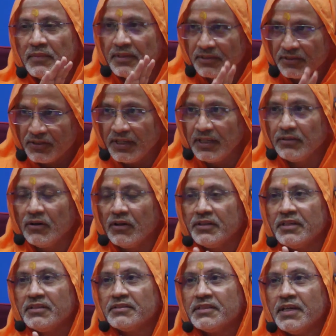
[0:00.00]
seen all
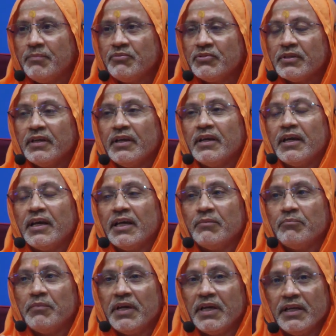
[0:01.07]
the steps,
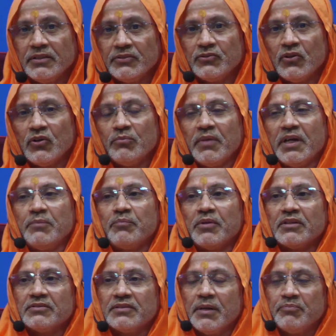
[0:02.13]
and based on my
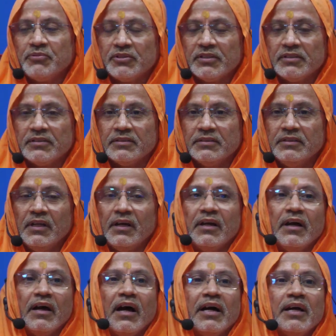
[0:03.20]
perception,
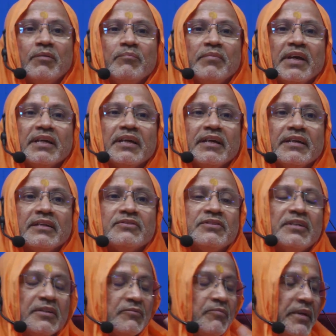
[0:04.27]
I am making a
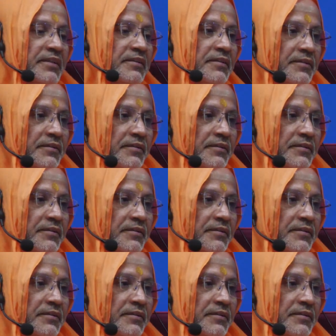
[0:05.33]
statement.